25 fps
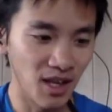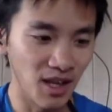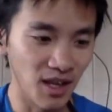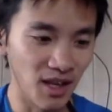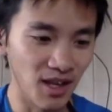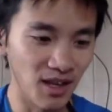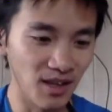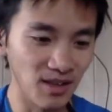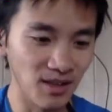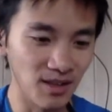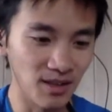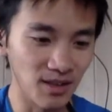
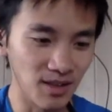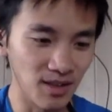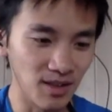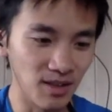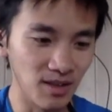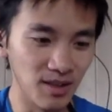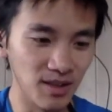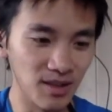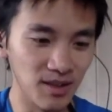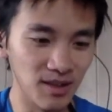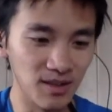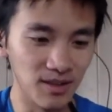and
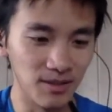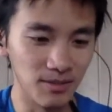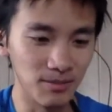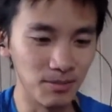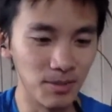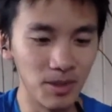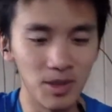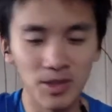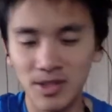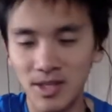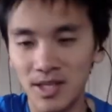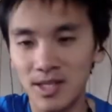uh,
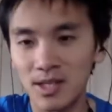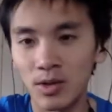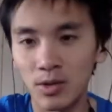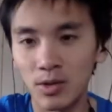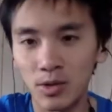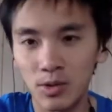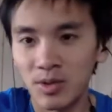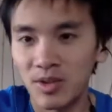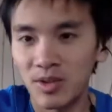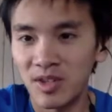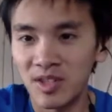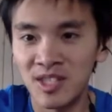because there's
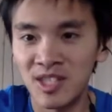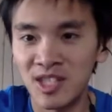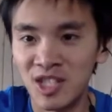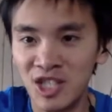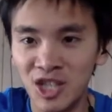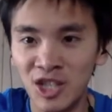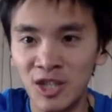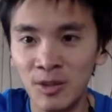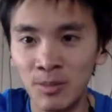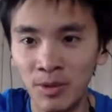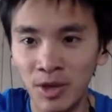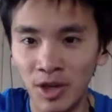also this
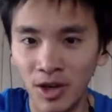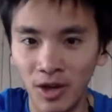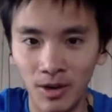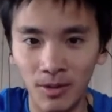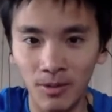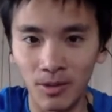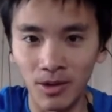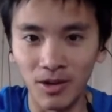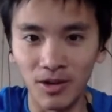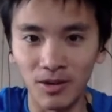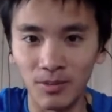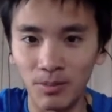
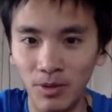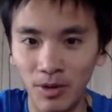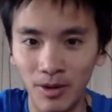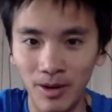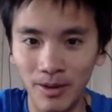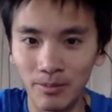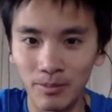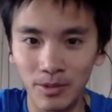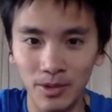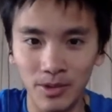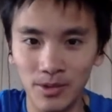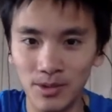GDPR uh,
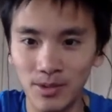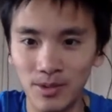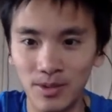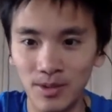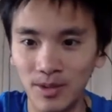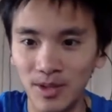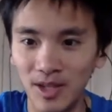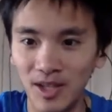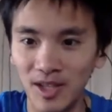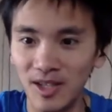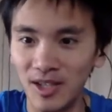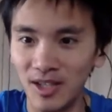problem because
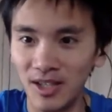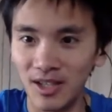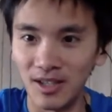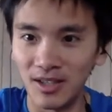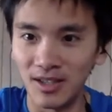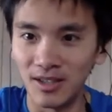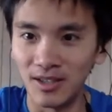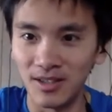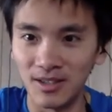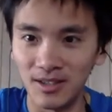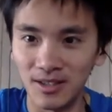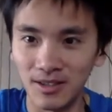the data
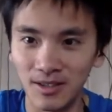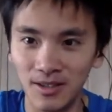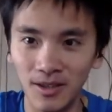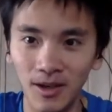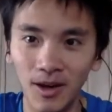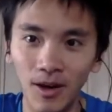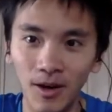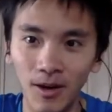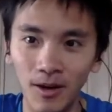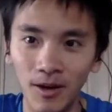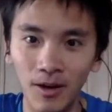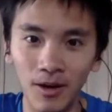are,
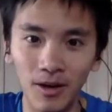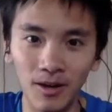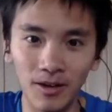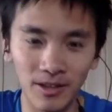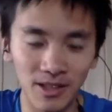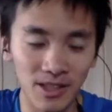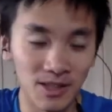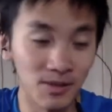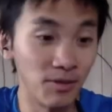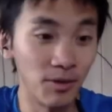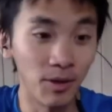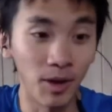uh, uh,
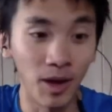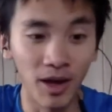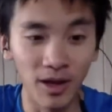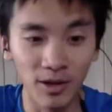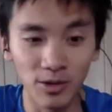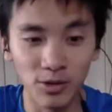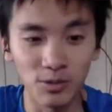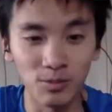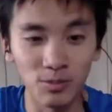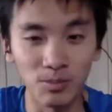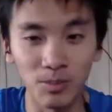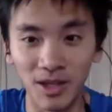it's very
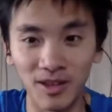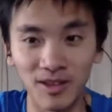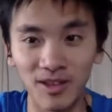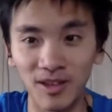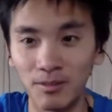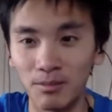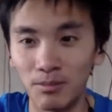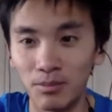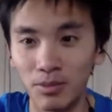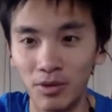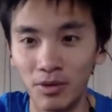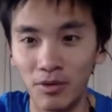hard to make
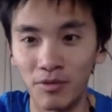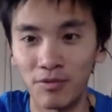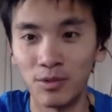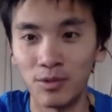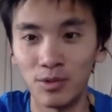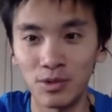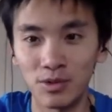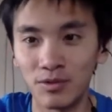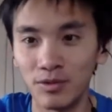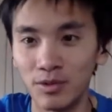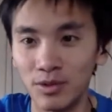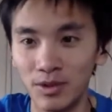them both
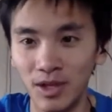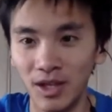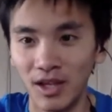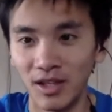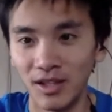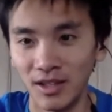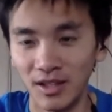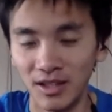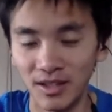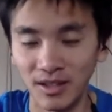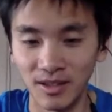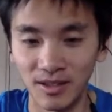useful
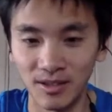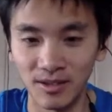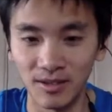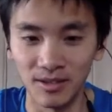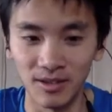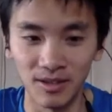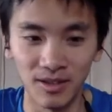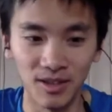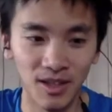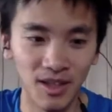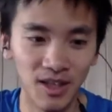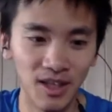and
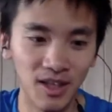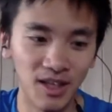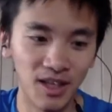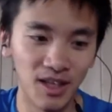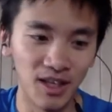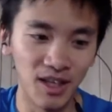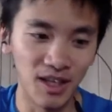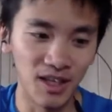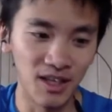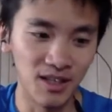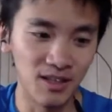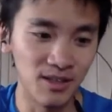uh,
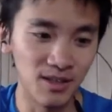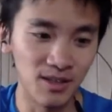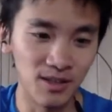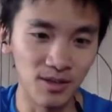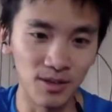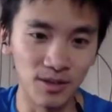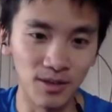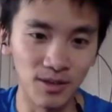and